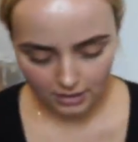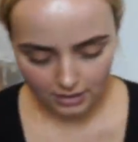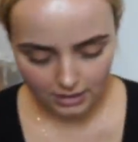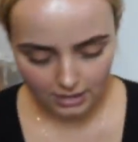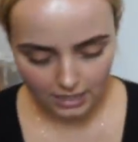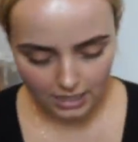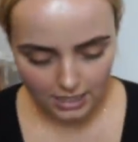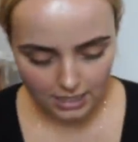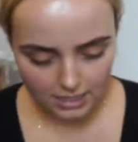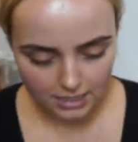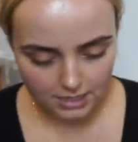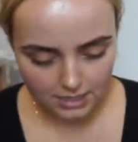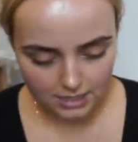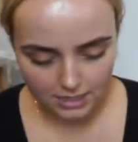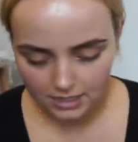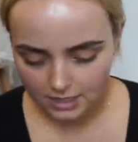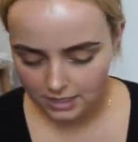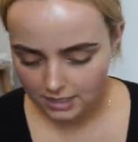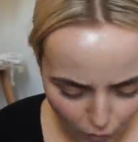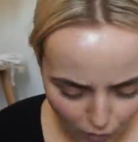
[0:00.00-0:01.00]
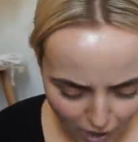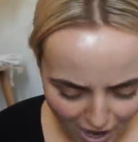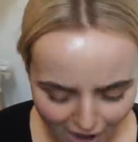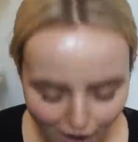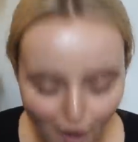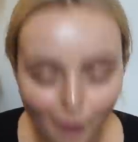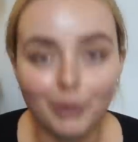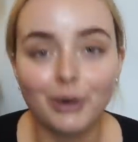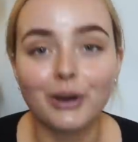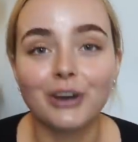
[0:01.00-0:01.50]
kit. Wow,
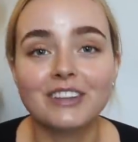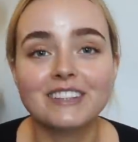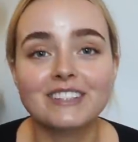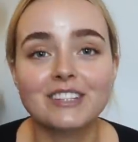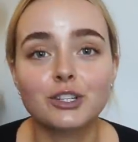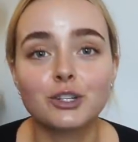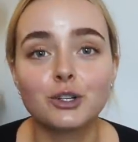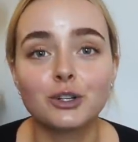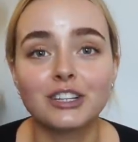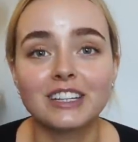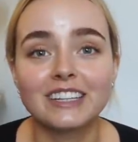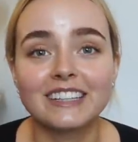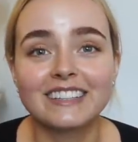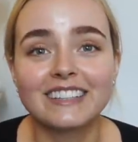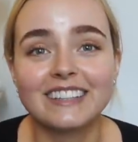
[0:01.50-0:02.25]
oh my god, there's a cookie.